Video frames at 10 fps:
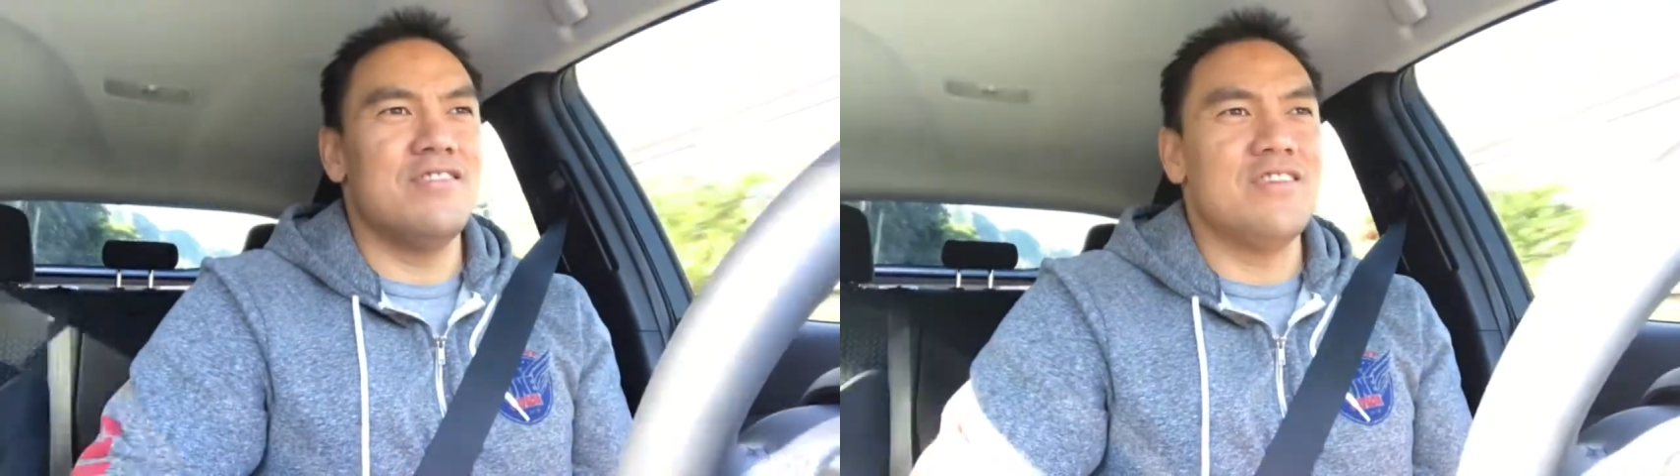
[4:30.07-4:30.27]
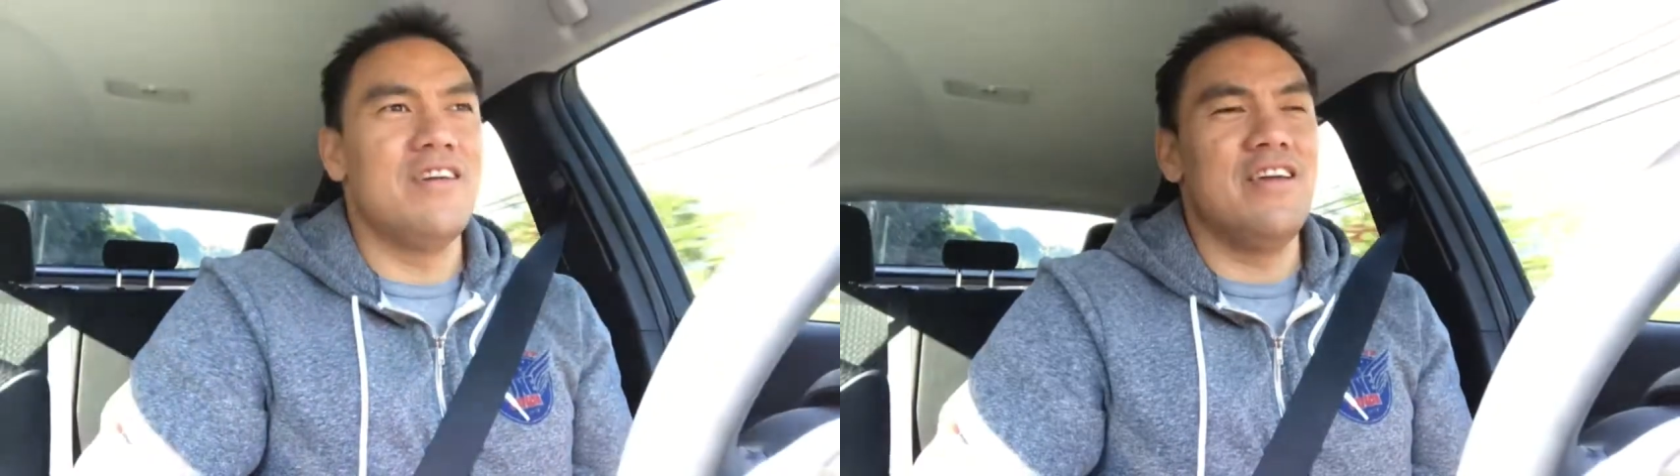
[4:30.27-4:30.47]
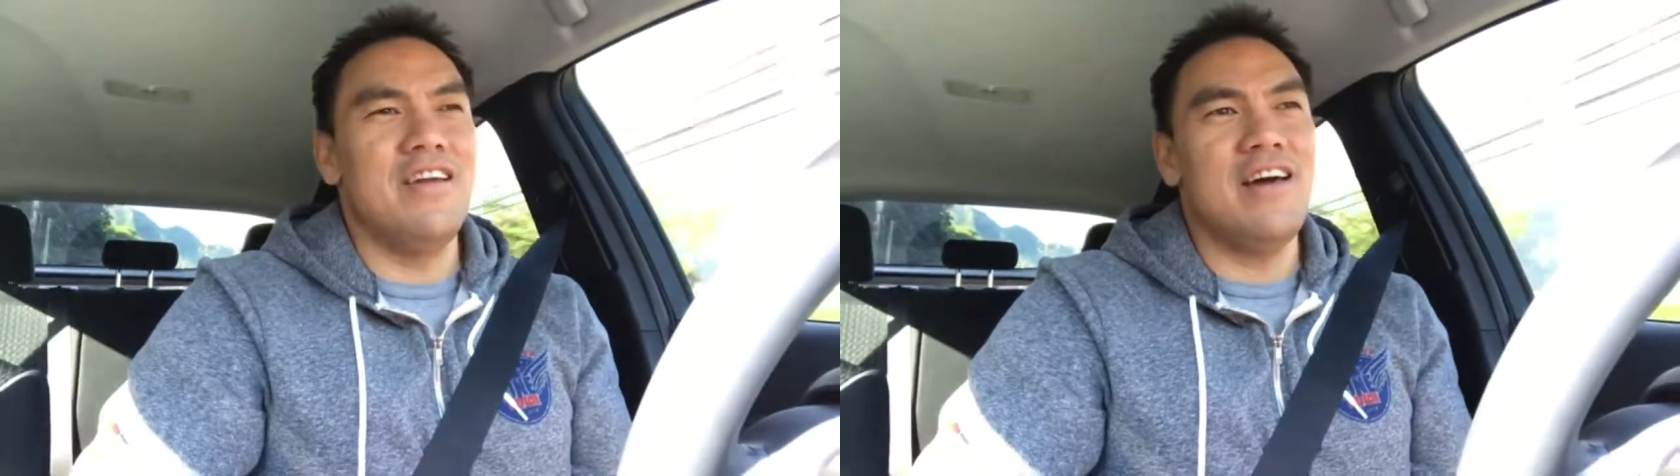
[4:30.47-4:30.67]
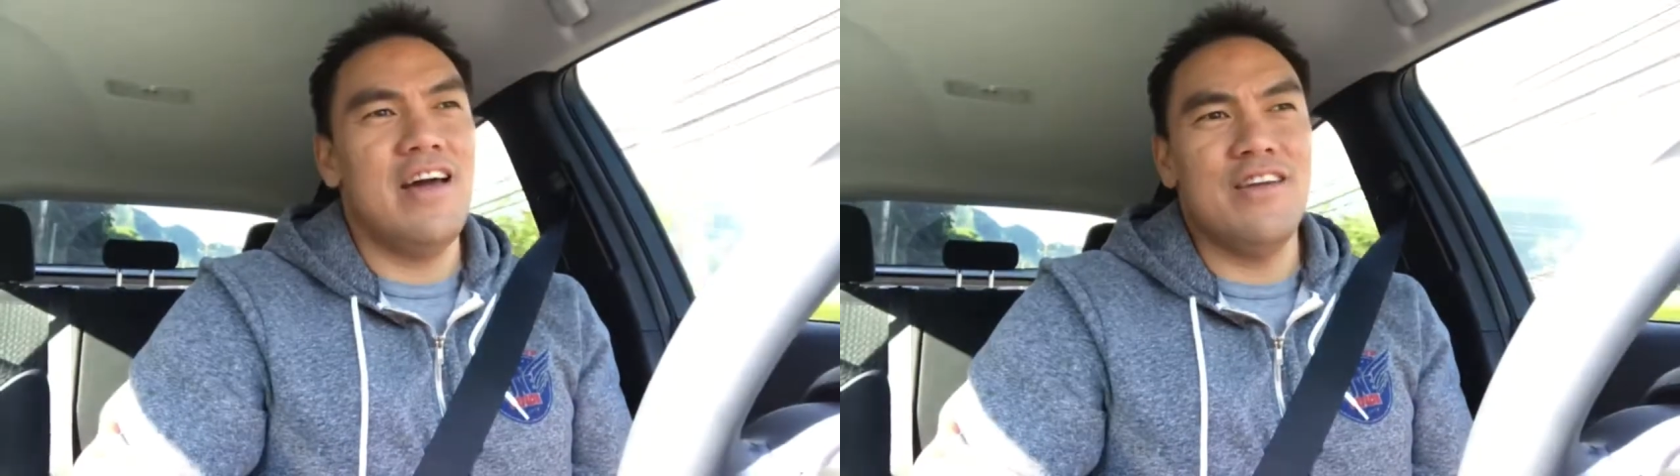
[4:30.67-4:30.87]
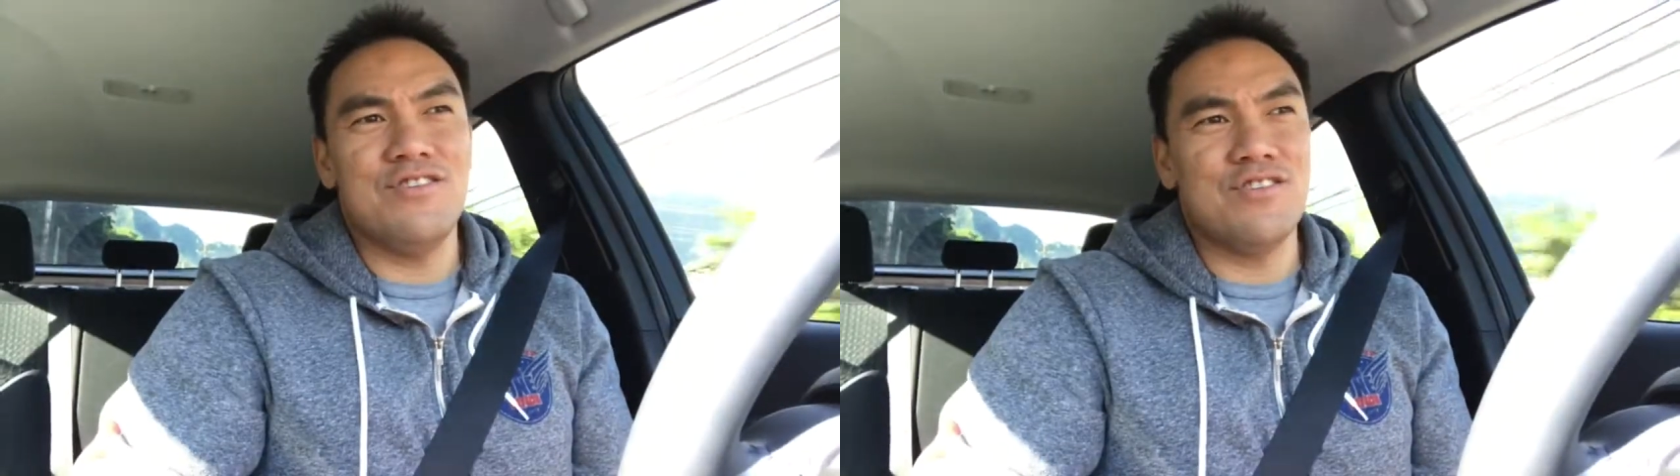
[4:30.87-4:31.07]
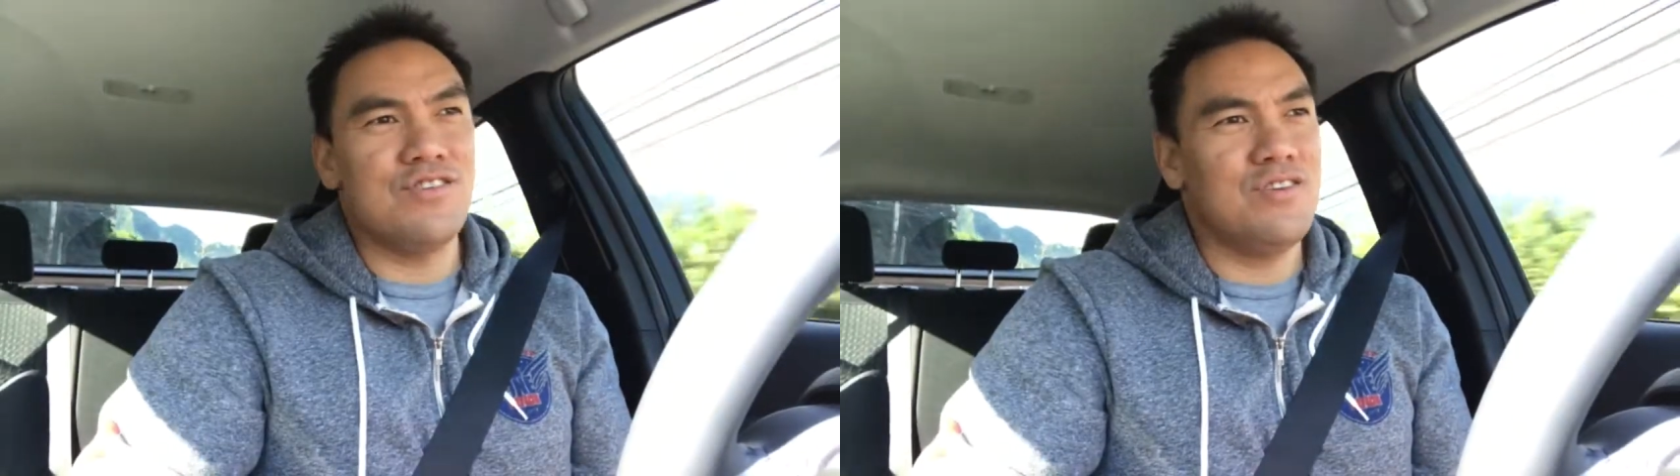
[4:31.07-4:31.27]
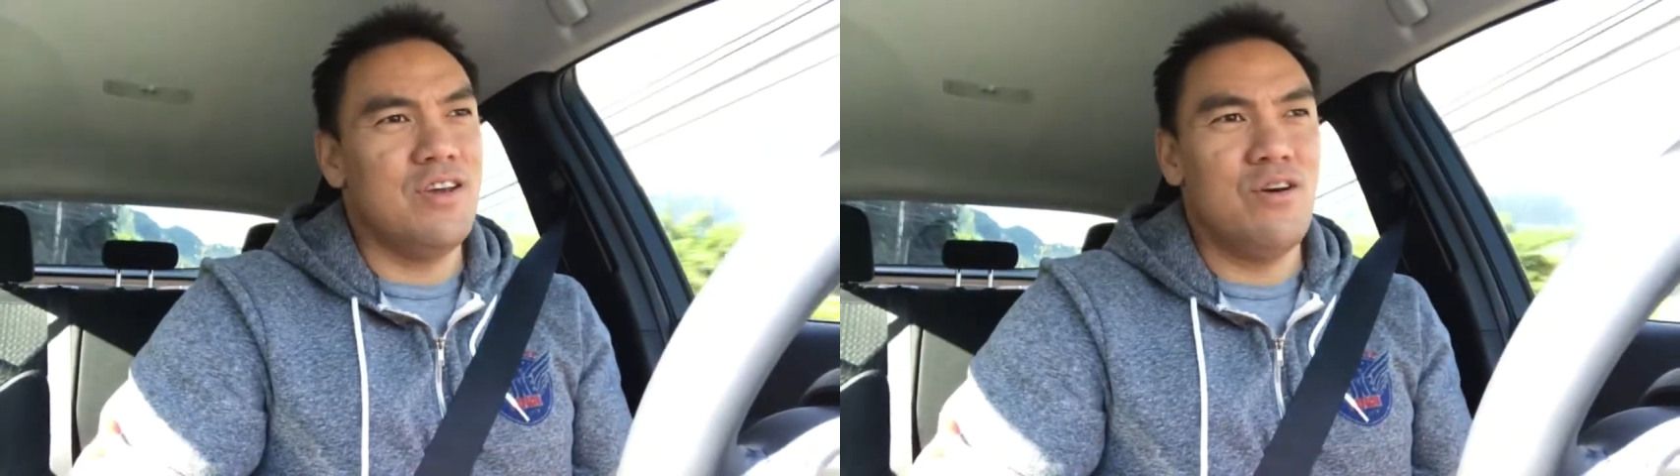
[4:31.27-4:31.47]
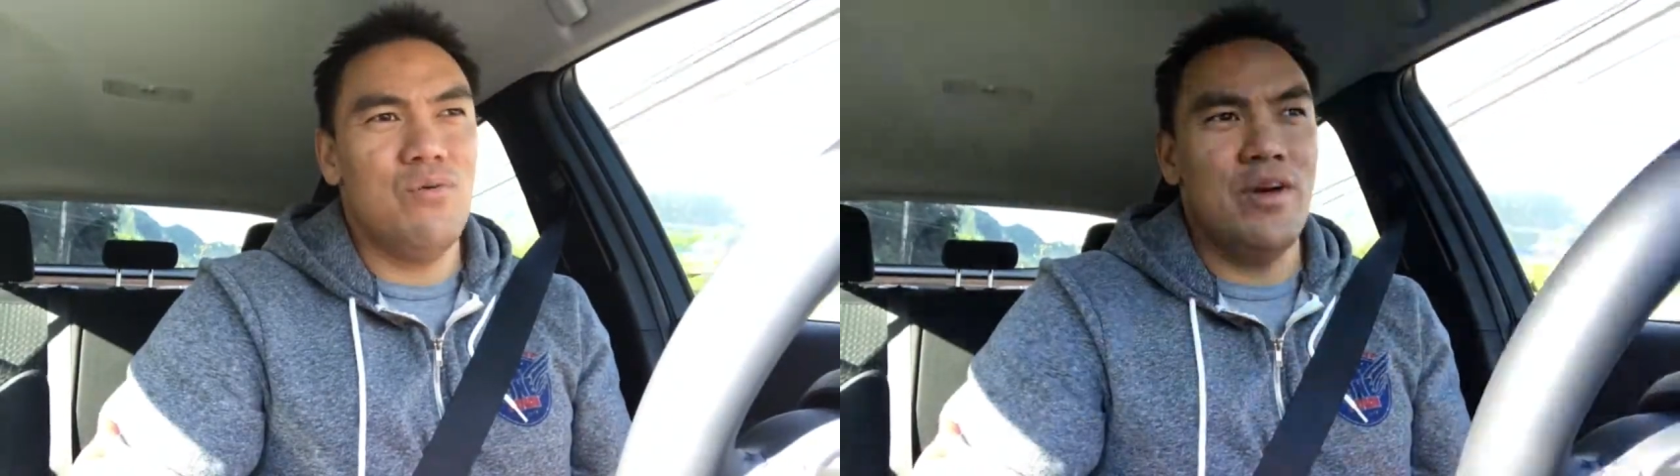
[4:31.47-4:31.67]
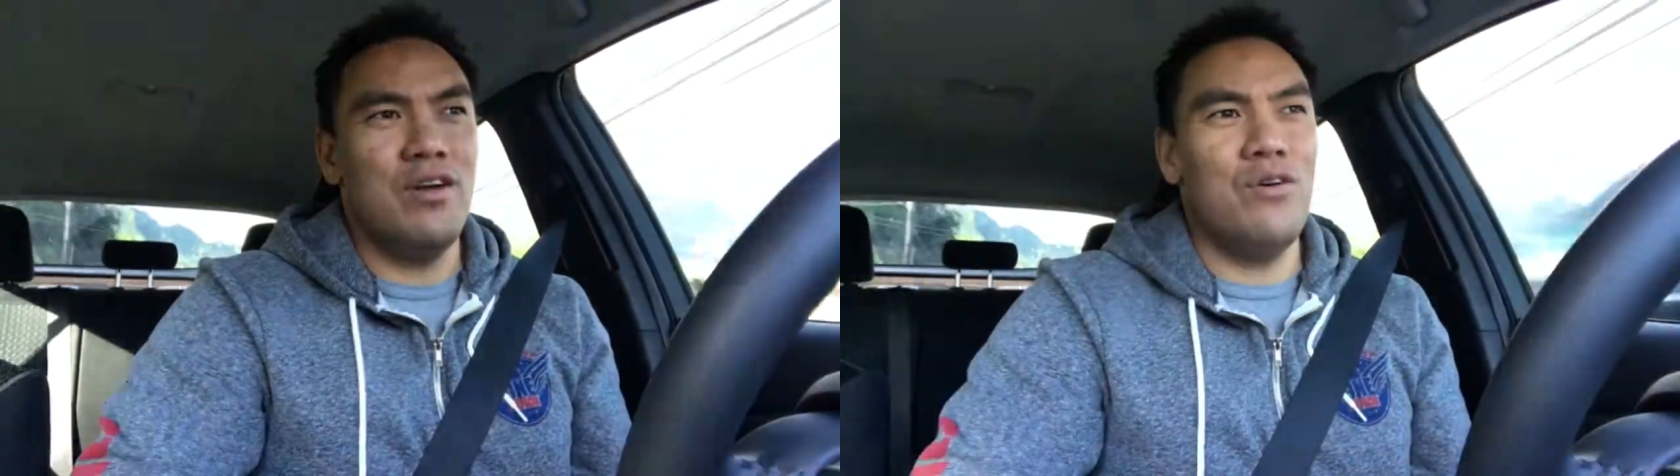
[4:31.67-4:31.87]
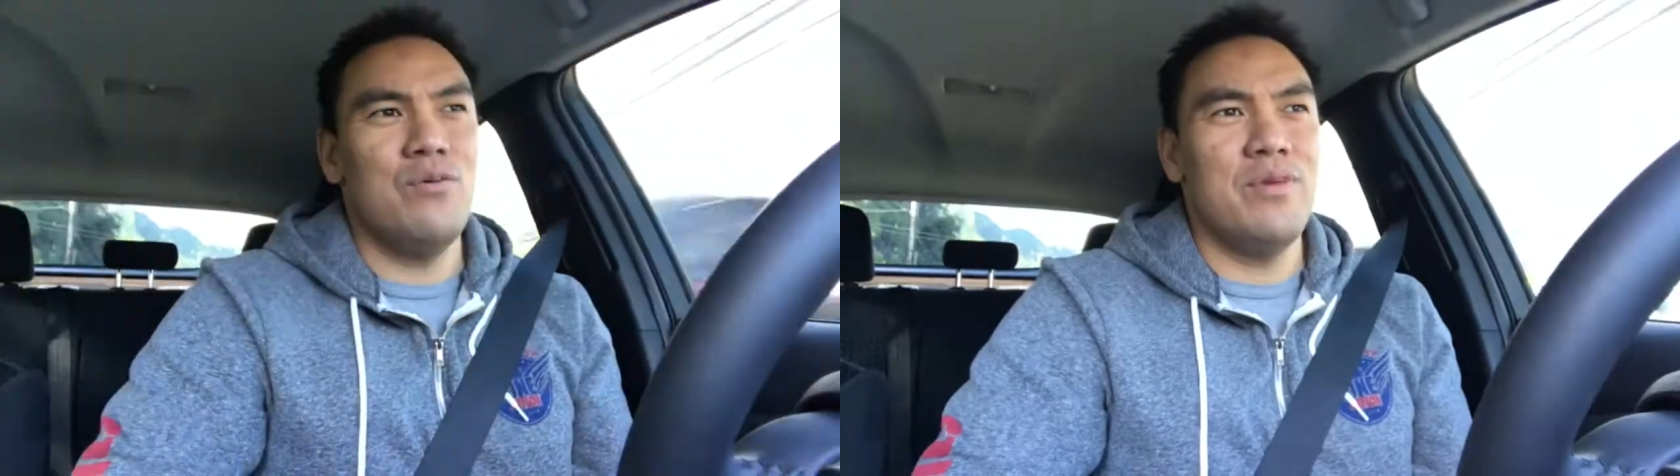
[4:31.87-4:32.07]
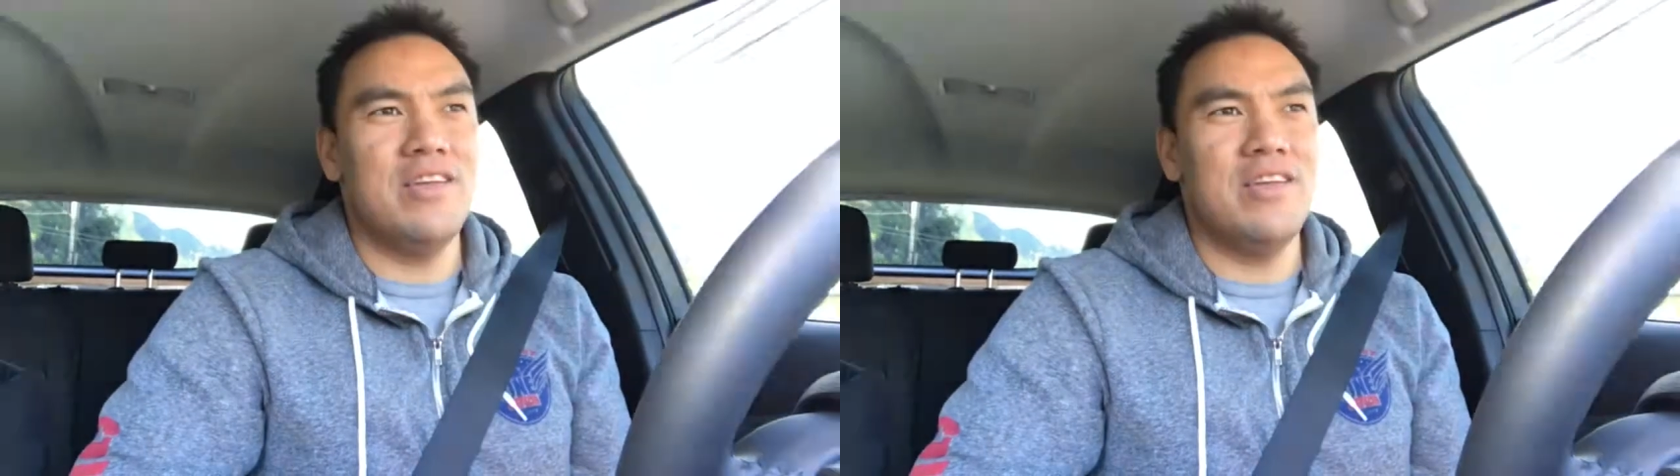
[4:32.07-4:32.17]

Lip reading: Sunday night, just, went home,